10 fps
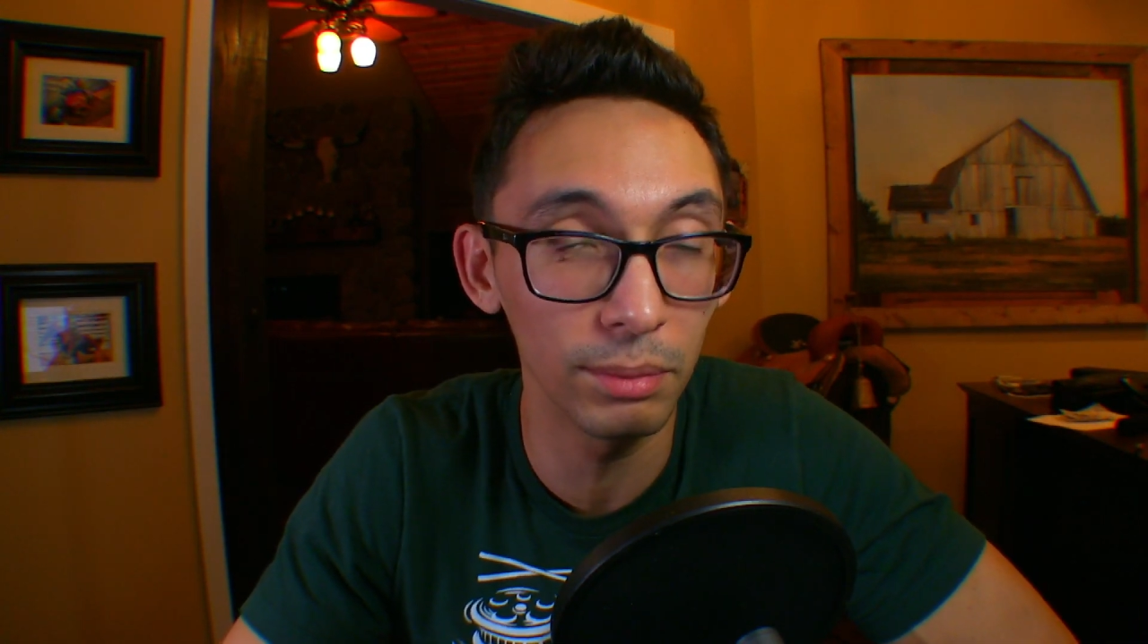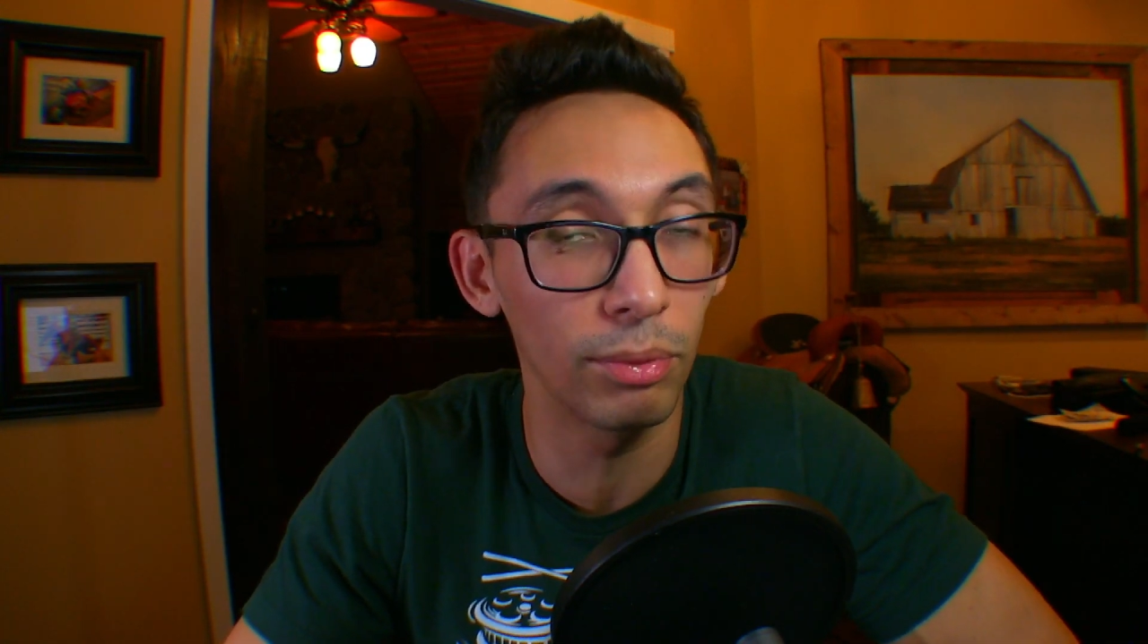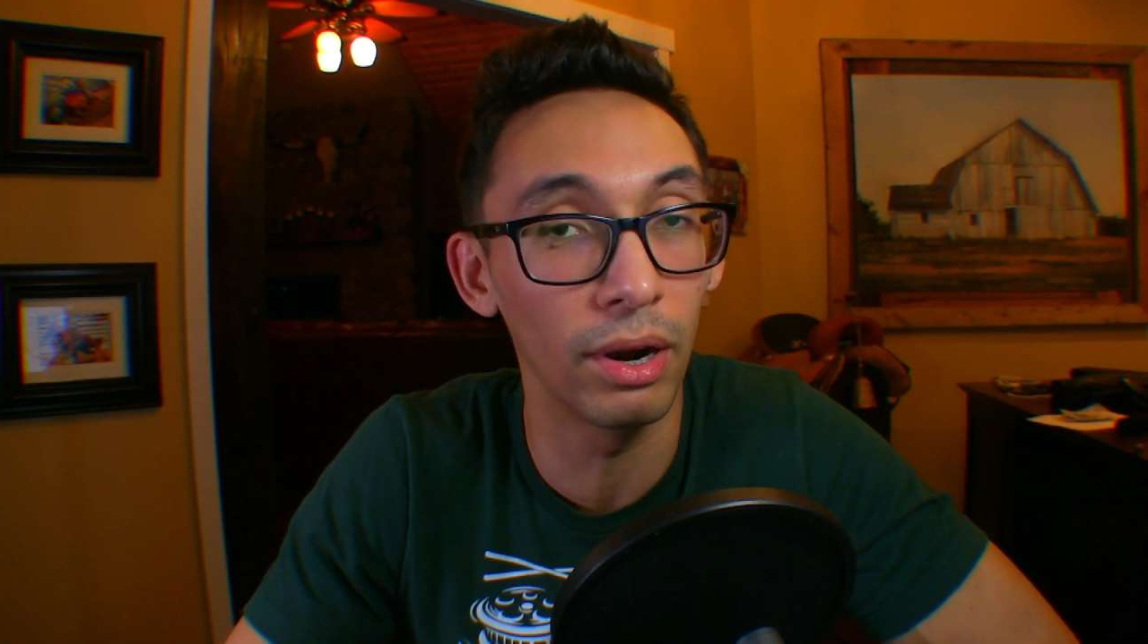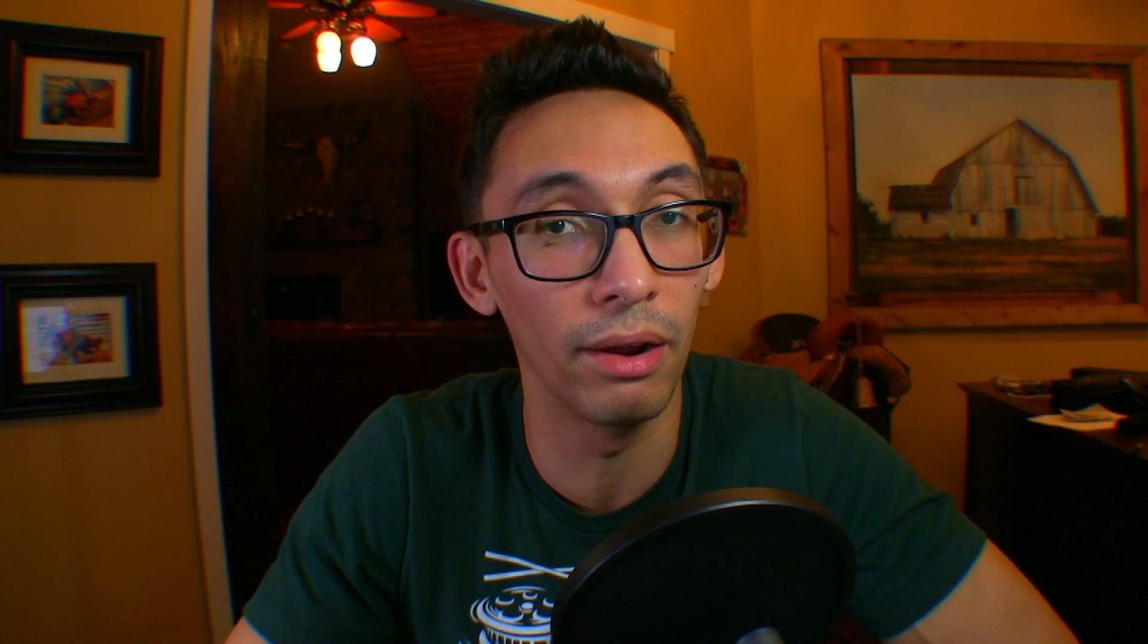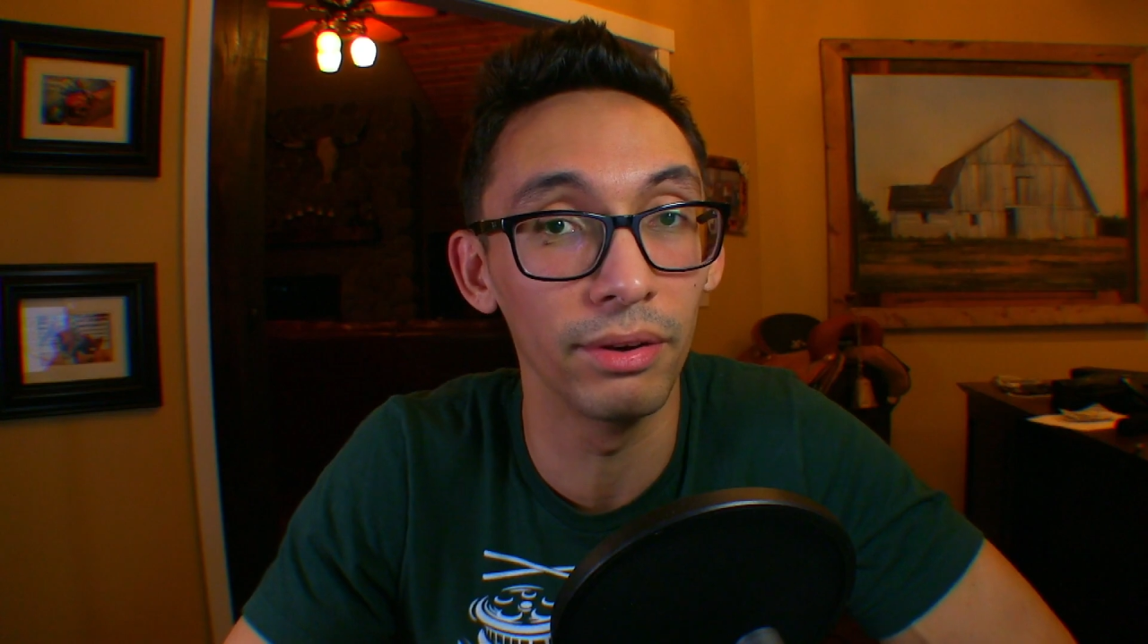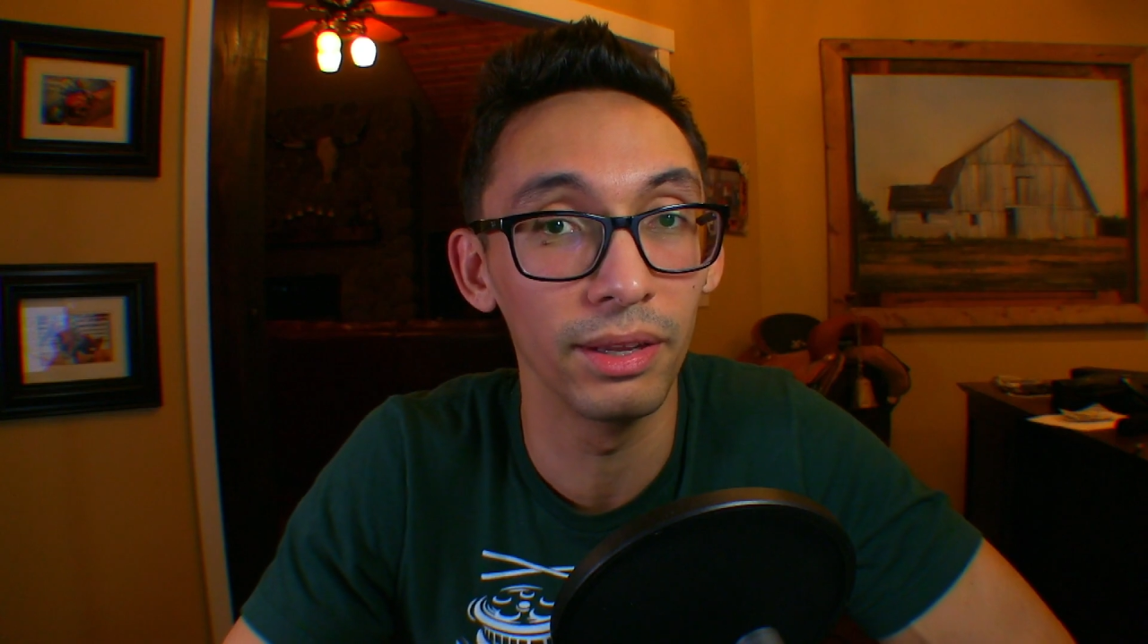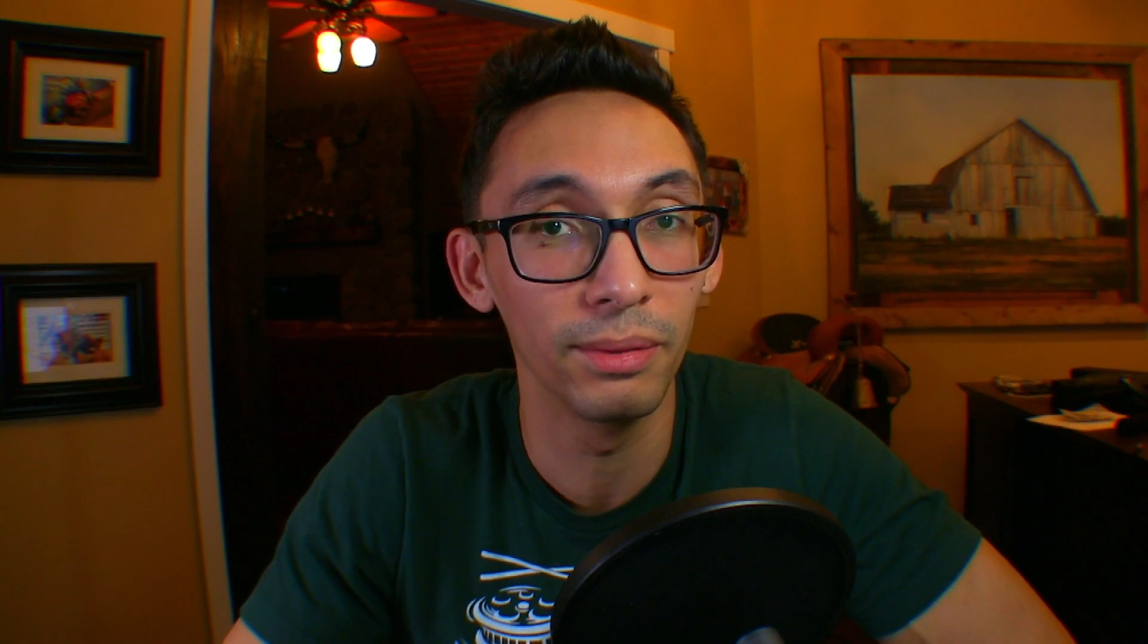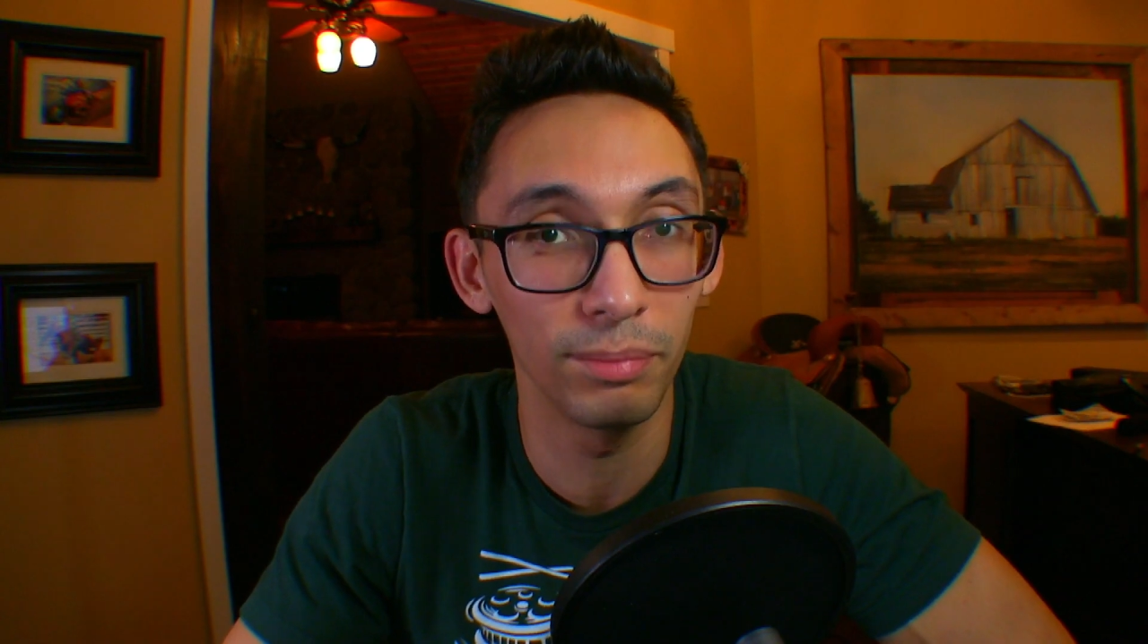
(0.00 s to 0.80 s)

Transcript: proud,